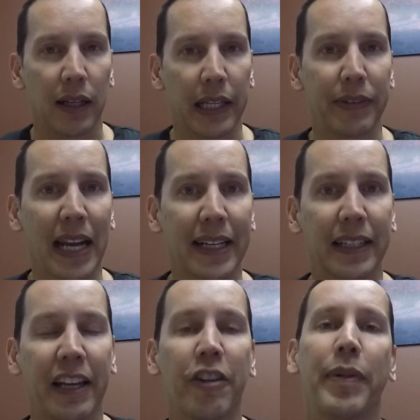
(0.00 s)
Living like a
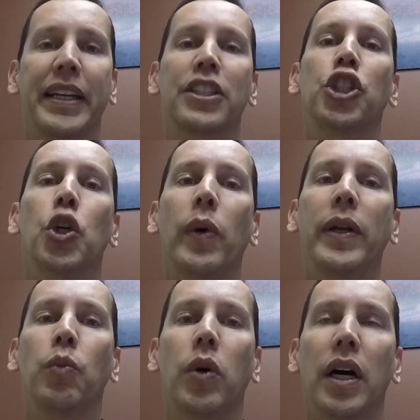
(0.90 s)
caveman is
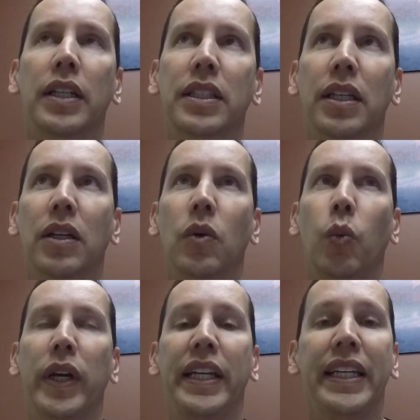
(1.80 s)
knowing what
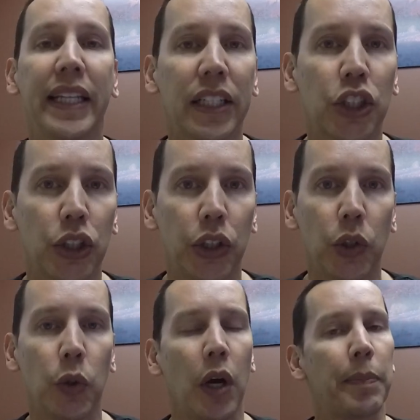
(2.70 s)
we need to
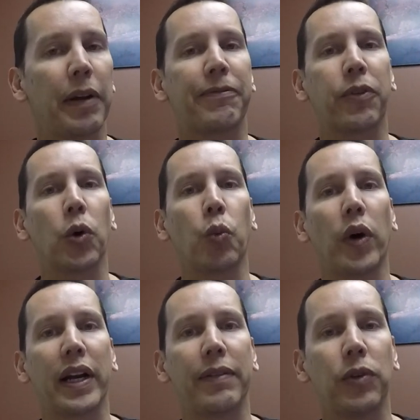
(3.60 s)
do, but for
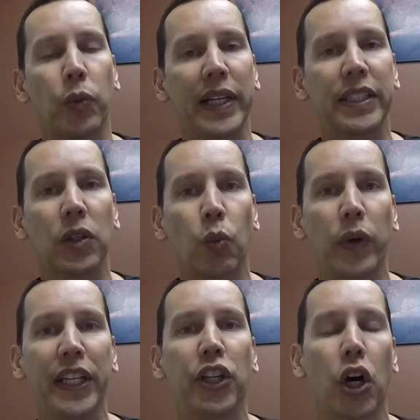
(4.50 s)
whatever reason,
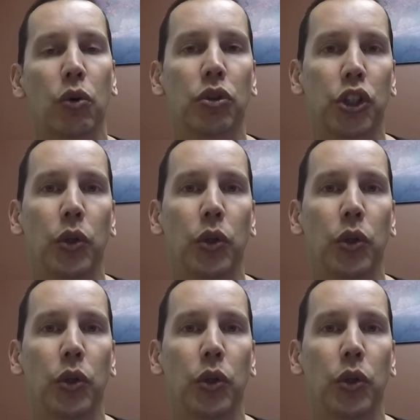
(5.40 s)
we don't